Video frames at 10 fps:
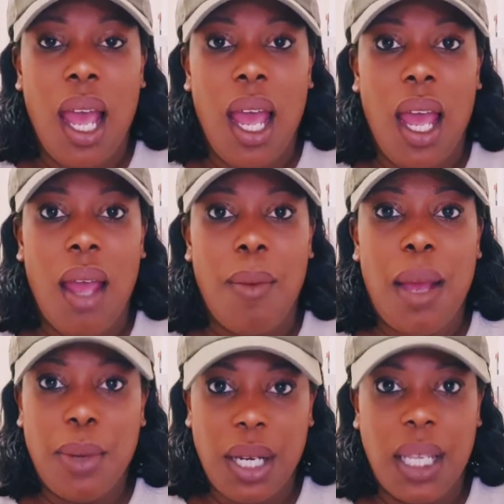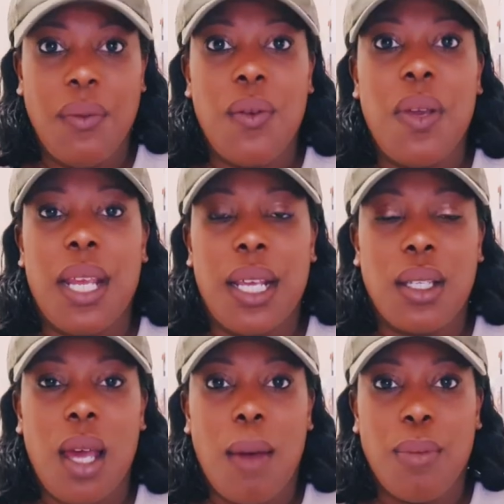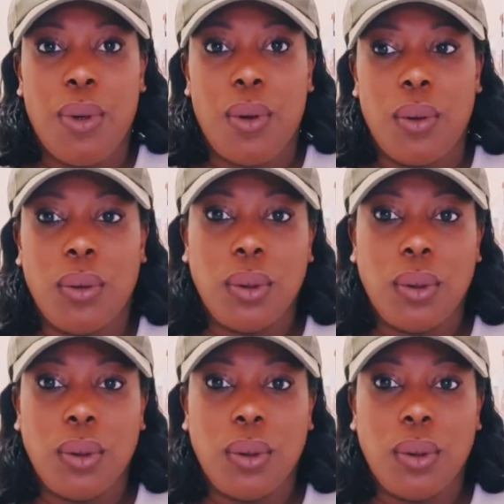I'm going to give you an example.